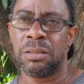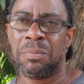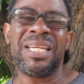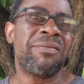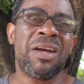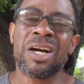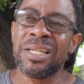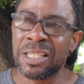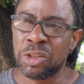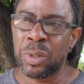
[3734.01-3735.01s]
Me dem not gonna
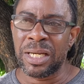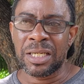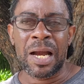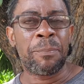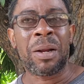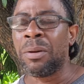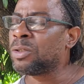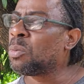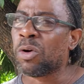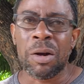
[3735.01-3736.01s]
dash to it, cause probably
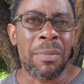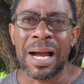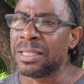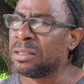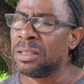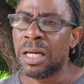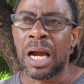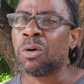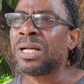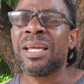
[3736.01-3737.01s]
tomorrow morning
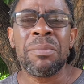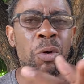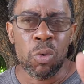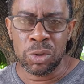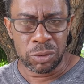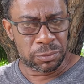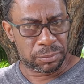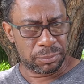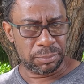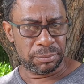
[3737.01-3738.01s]
I go to eat me goon.
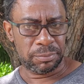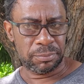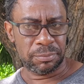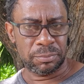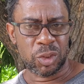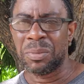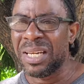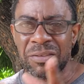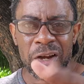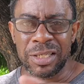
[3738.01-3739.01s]
So me
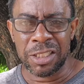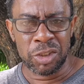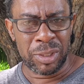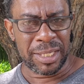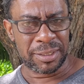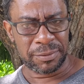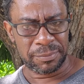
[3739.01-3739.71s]
dem not gonna dash to it.